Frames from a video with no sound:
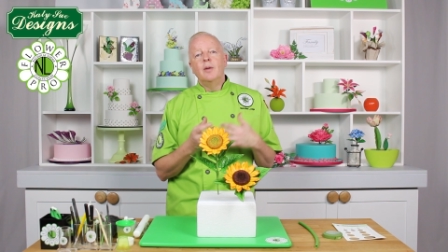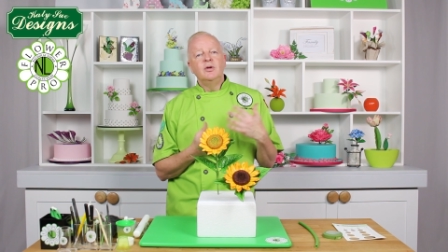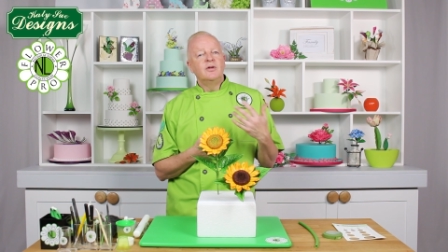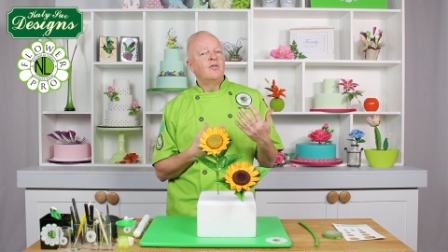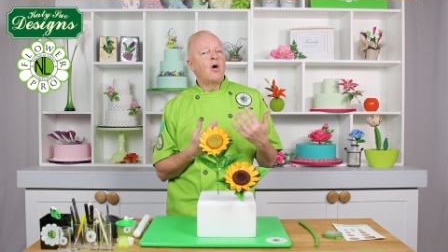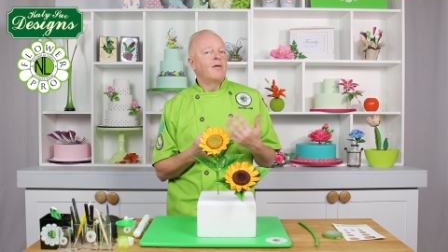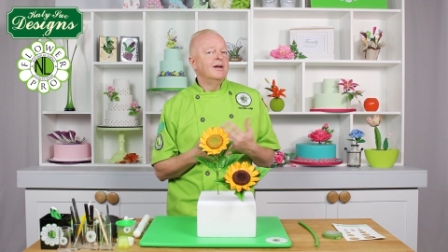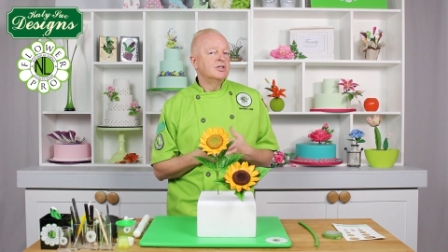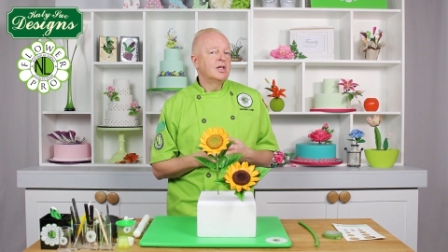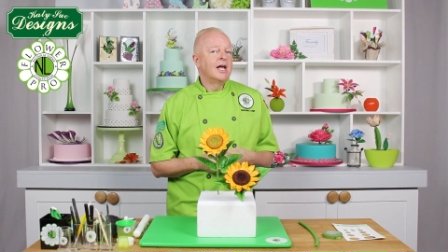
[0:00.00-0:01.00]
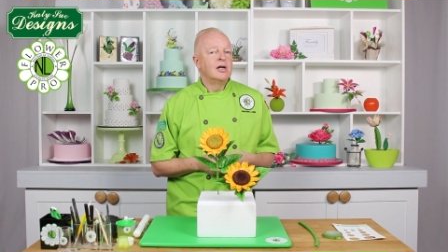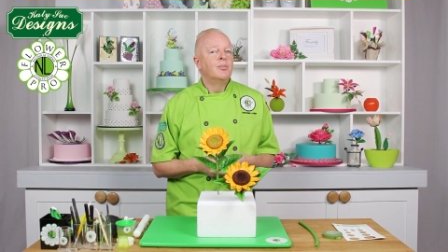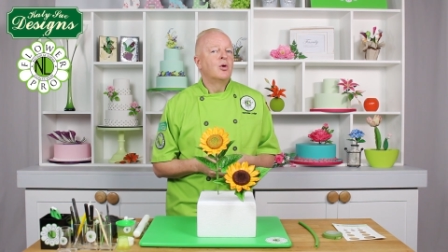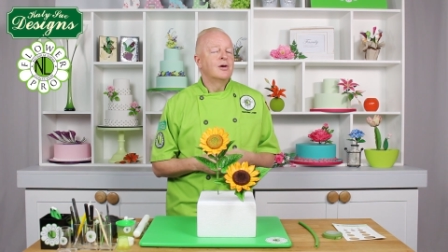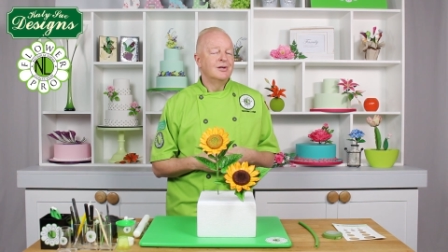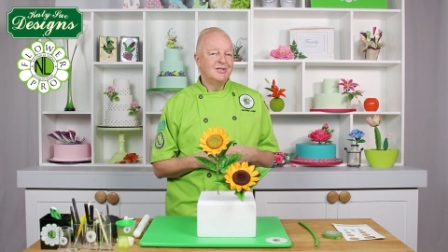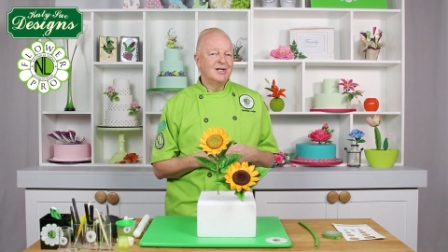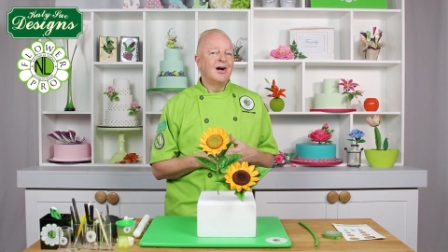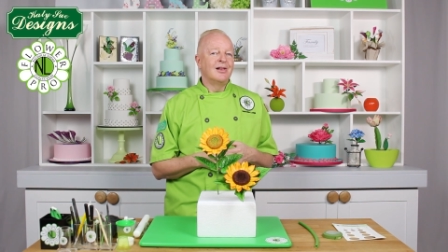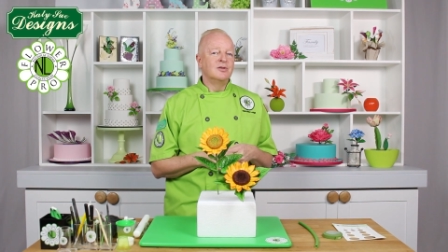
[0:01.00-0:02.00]
beautiful orange and like a burgundy
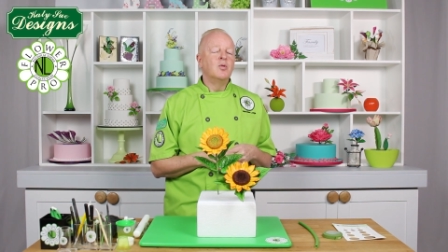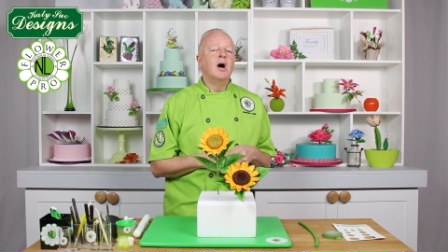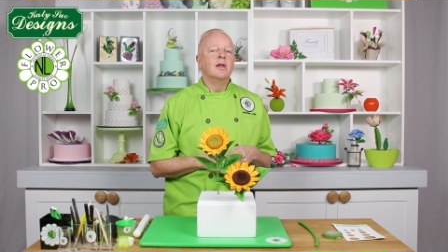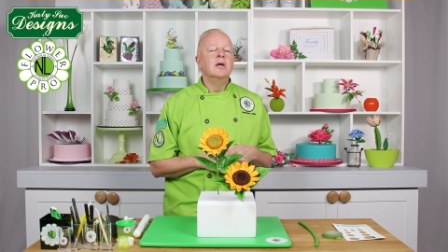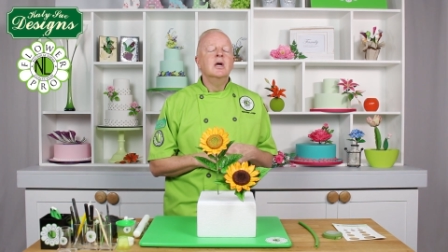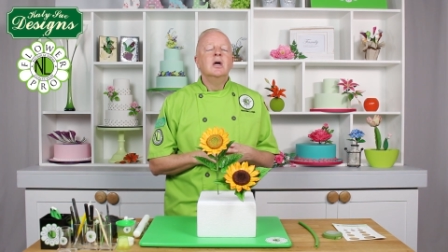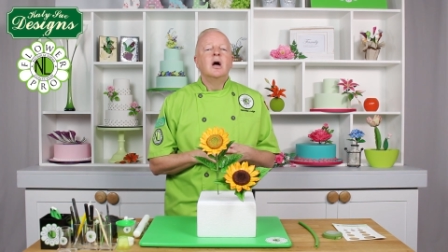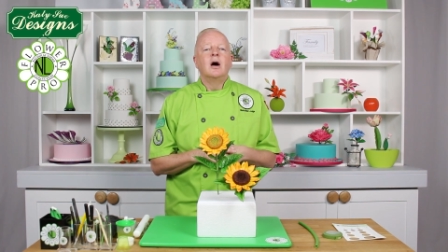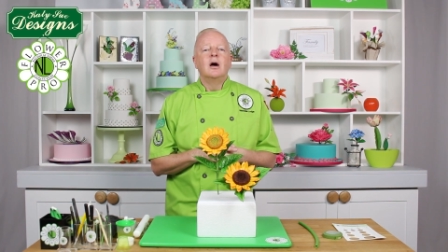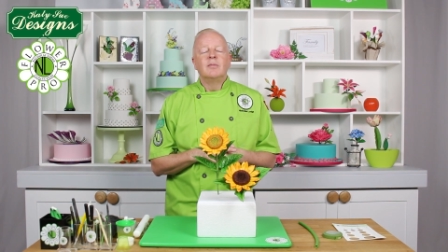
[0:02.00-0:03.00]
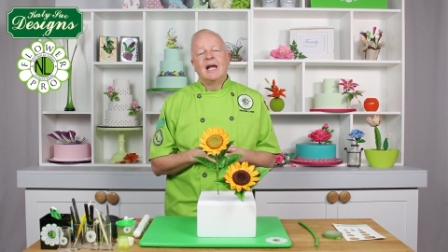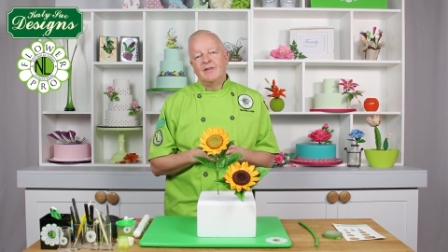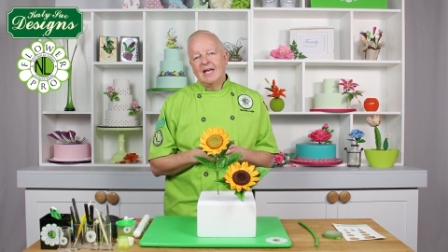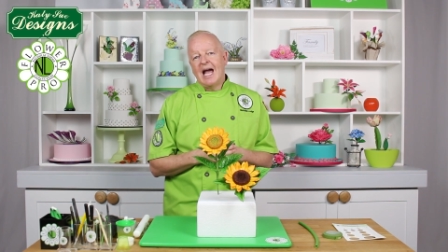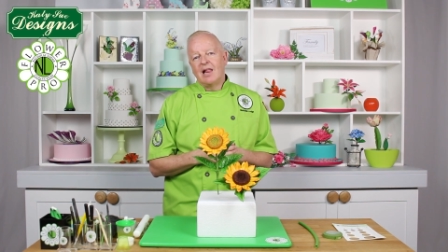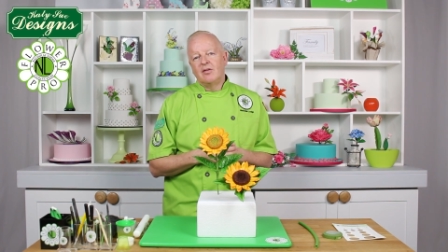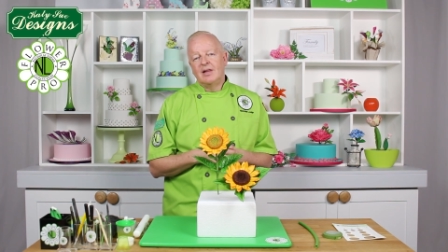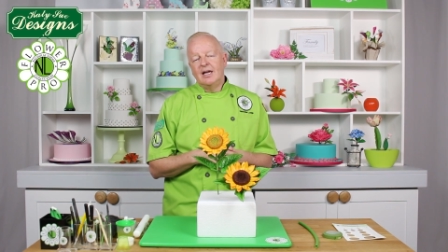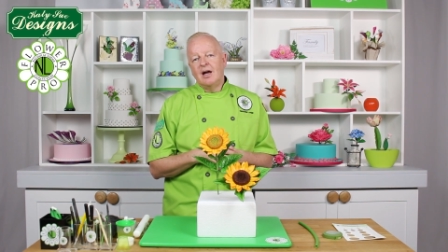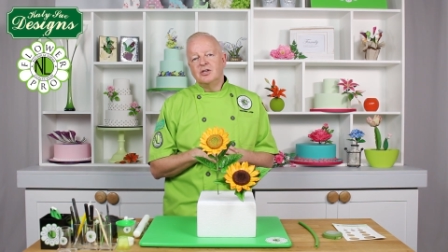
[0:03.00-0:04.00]
colored one, like the calla
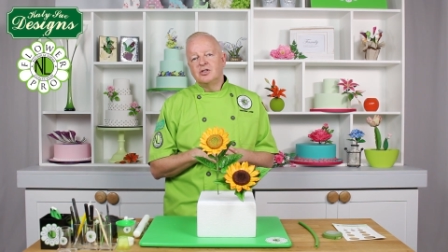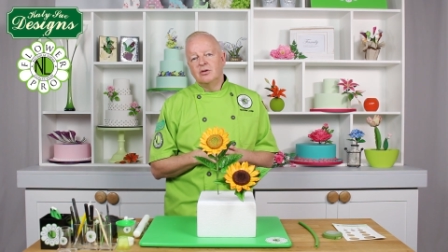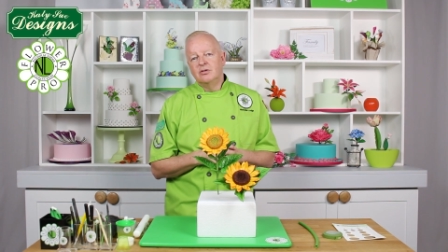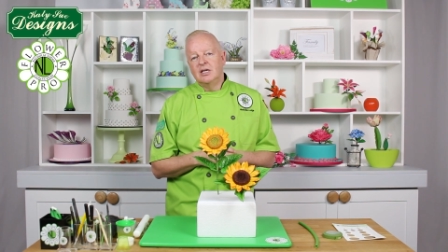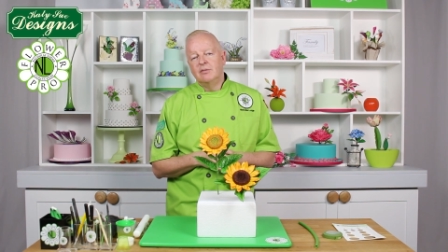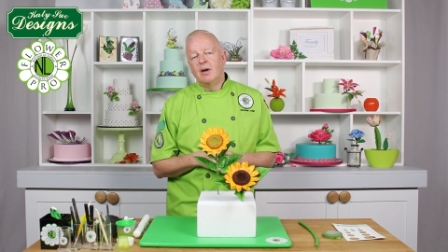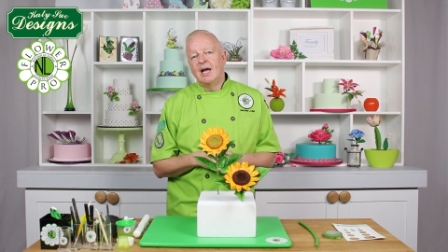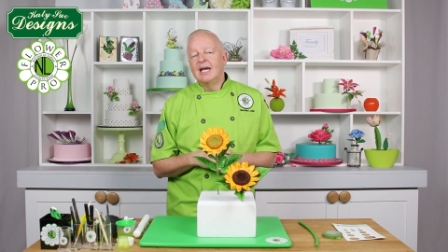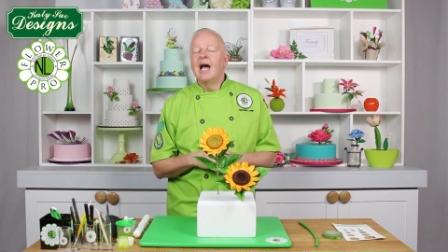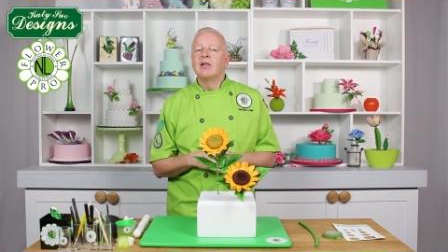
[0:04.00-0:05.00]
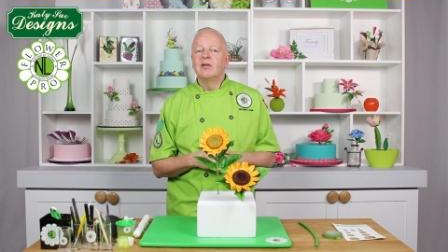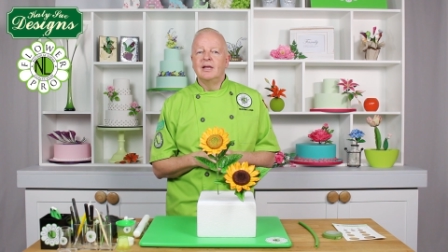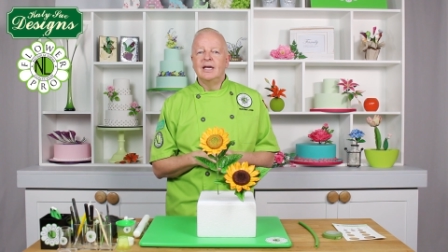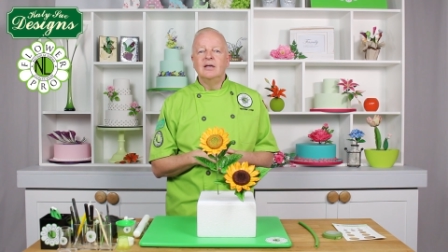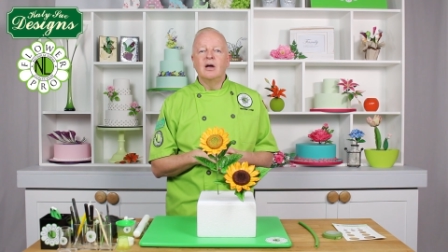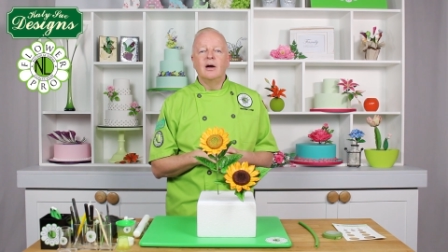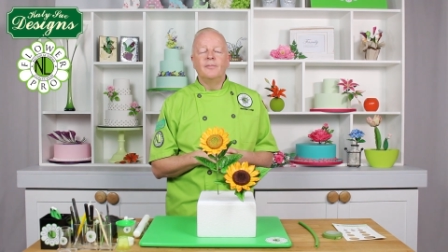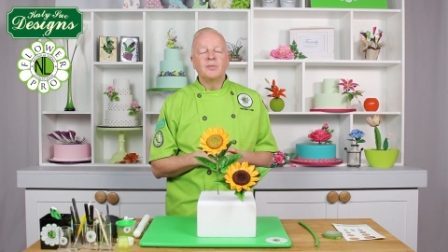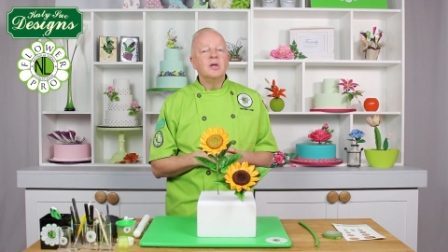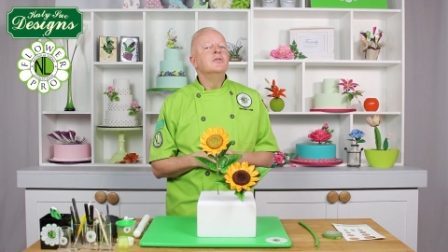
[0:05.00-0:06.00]
lily I showed in my calla lily
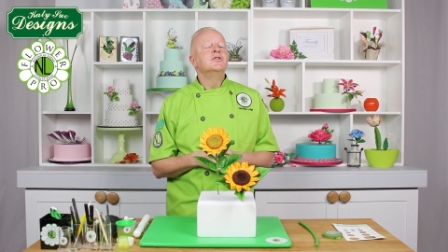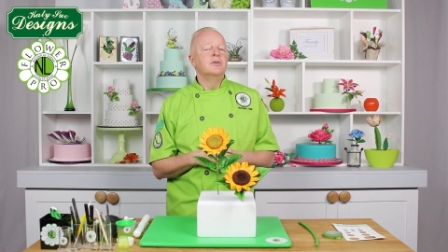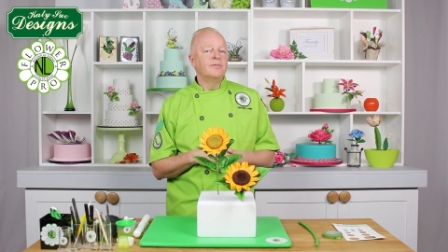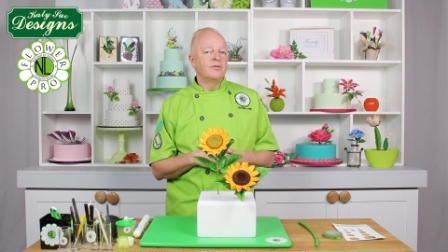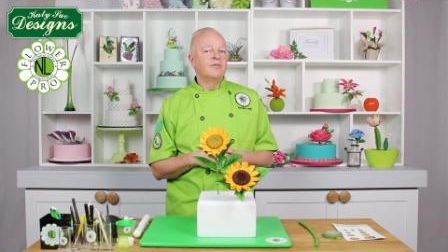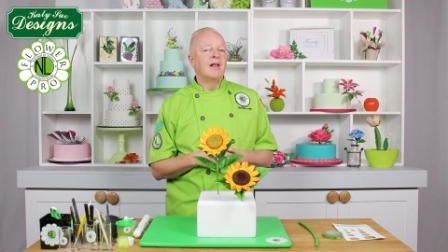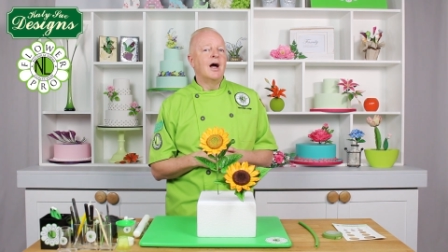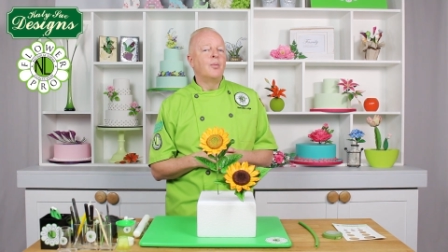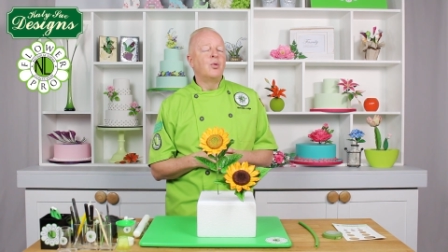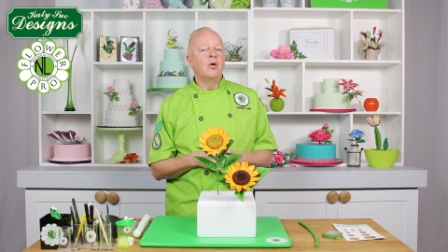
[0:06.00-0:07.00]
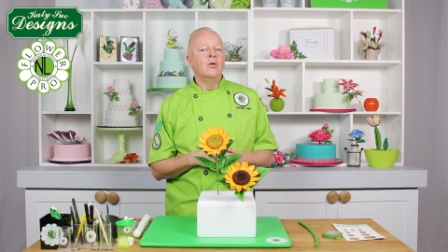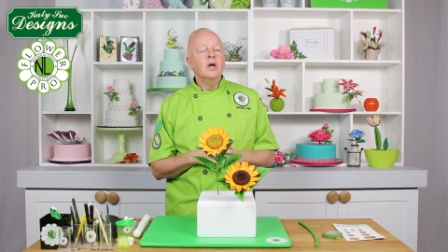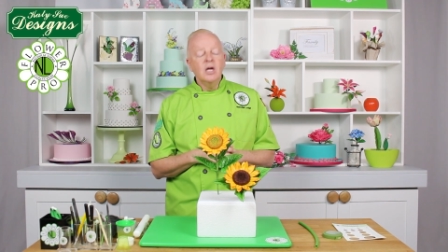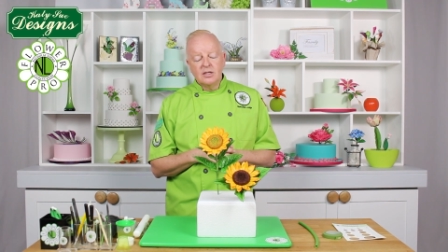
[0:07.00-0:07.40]
YouTube for Flower Pro.